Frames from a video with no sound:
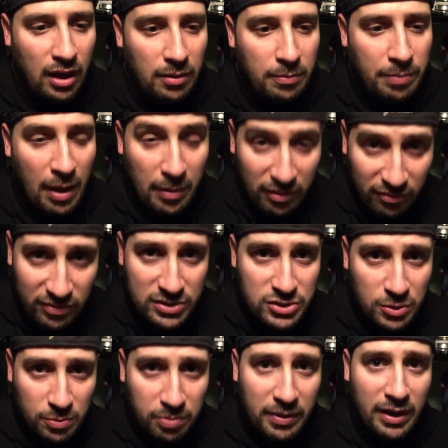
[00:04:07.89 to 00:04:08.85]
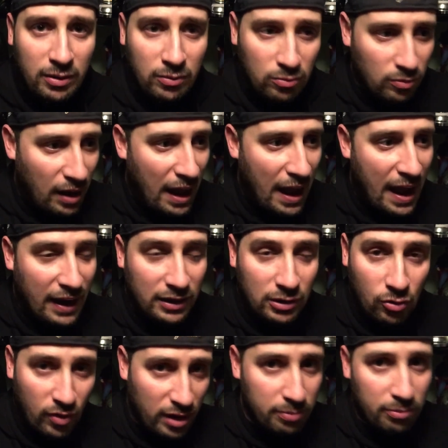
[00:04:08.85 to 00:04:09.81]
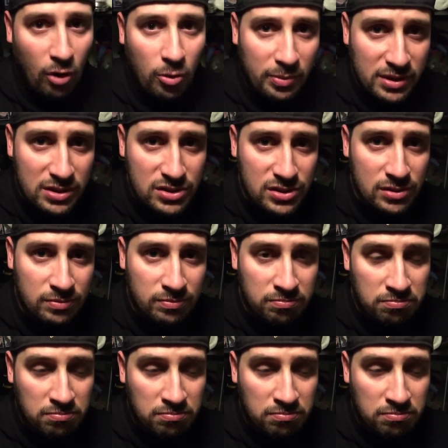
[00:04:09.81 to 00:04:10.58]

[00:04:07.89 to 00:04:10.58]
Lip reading: Batman v Superman had great moments.